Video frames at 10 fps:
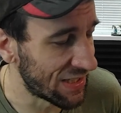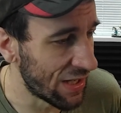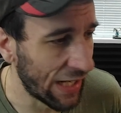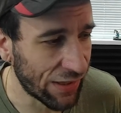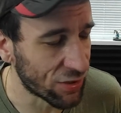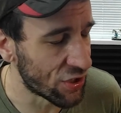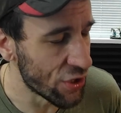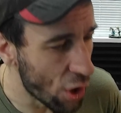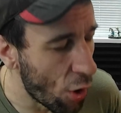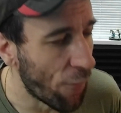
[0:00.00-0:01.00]
like there's
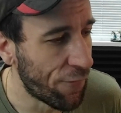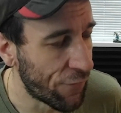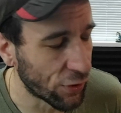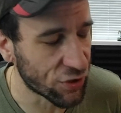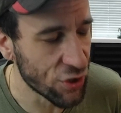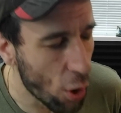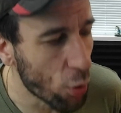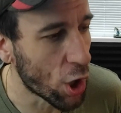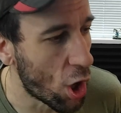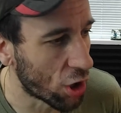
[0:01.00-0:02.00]
no there's no
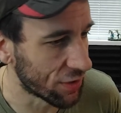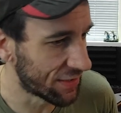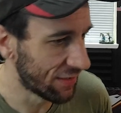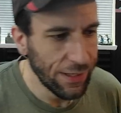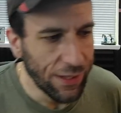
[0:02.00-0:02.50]
cards.